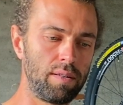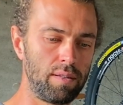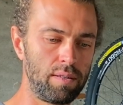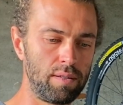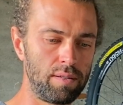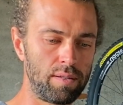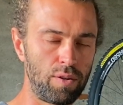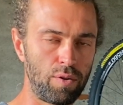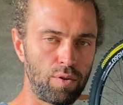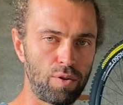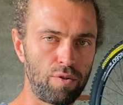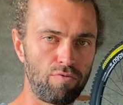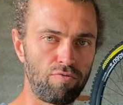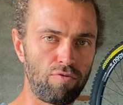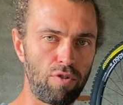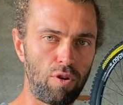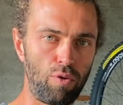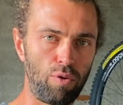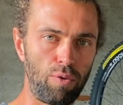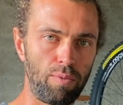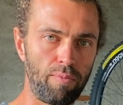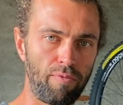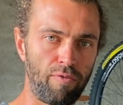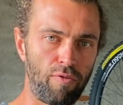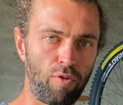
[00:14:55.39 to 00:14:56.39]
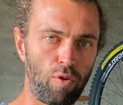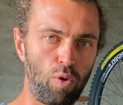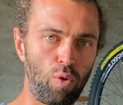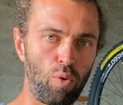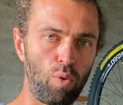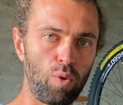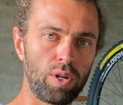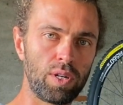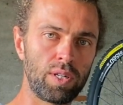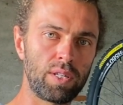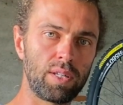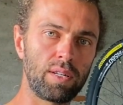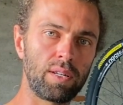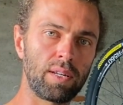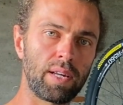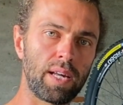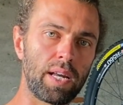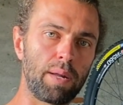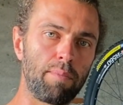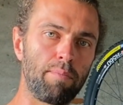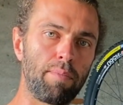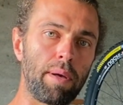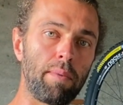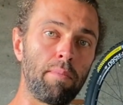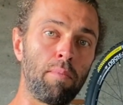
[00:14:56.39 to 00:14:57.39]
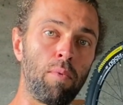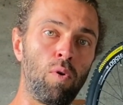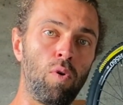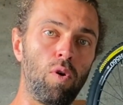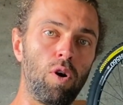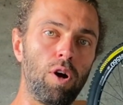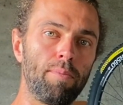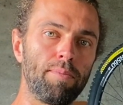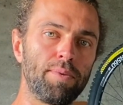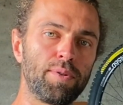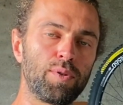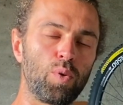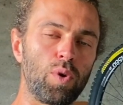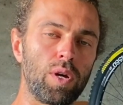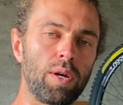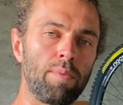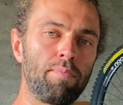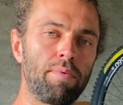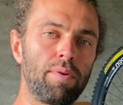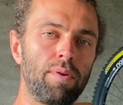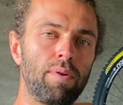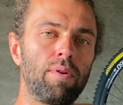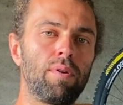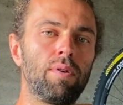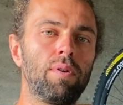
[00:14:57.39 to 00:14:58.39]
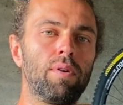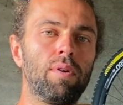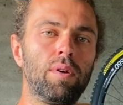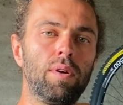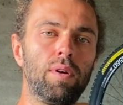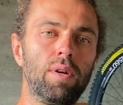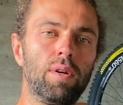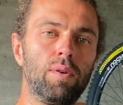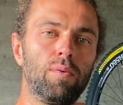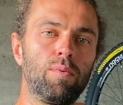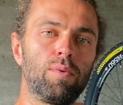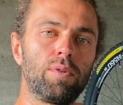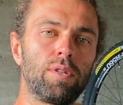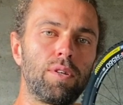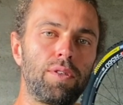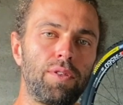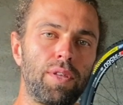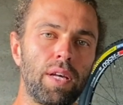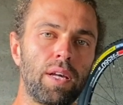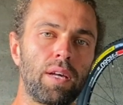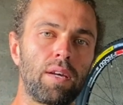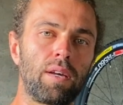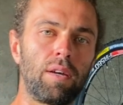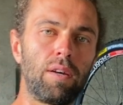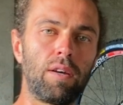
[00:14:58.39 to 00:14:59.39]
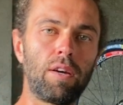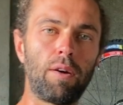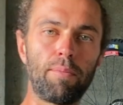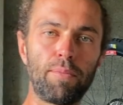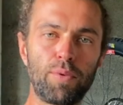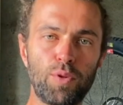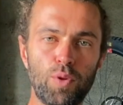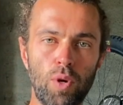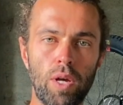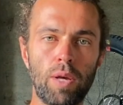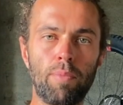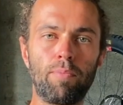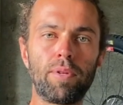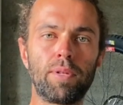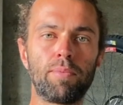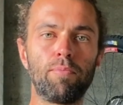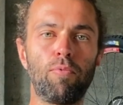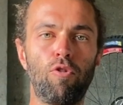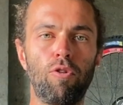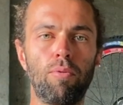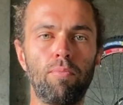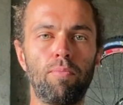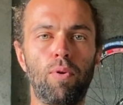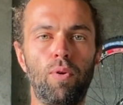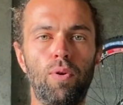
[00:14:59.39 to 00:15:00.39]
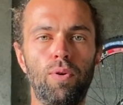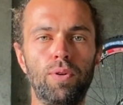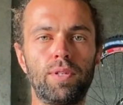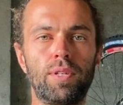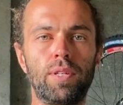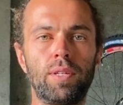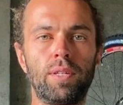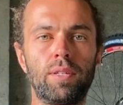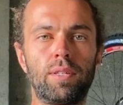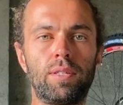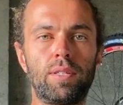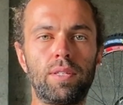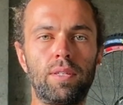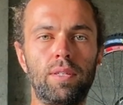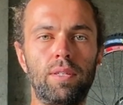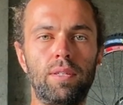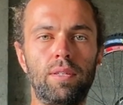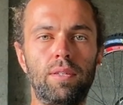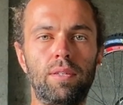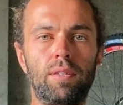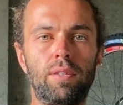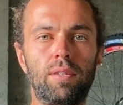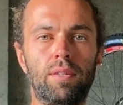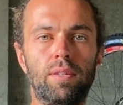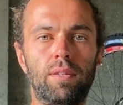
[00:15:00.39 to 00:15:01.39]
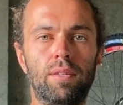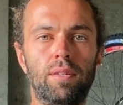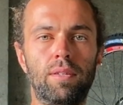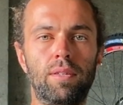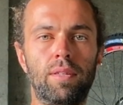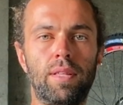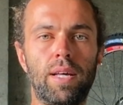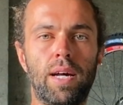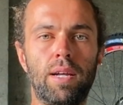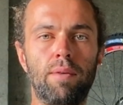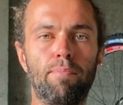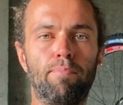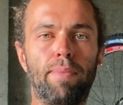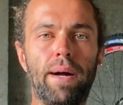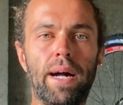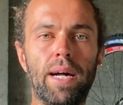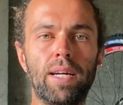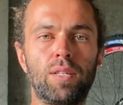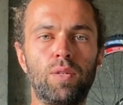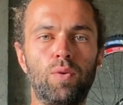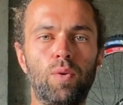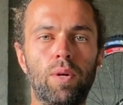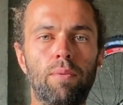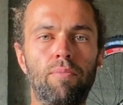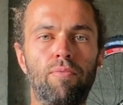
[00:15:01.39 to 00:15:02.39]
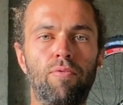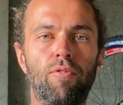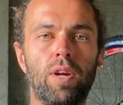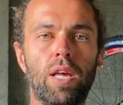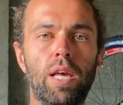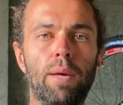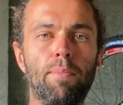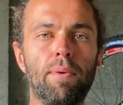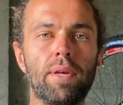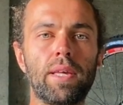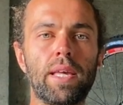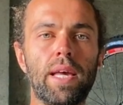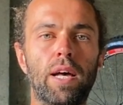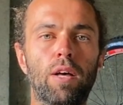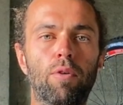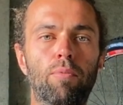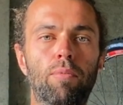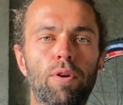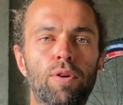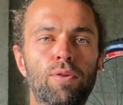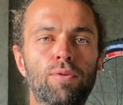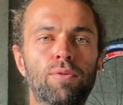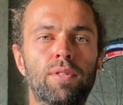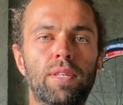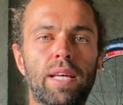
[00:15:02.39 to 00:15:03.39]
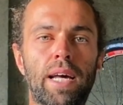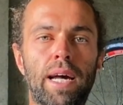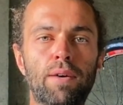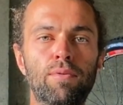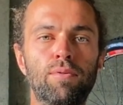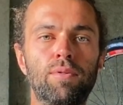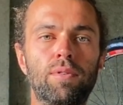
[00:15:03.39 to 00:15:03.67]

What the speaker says: so I can roll them forward and get a bit more upsweep which I think up sweep is more important than back sweep for keeping elbows out.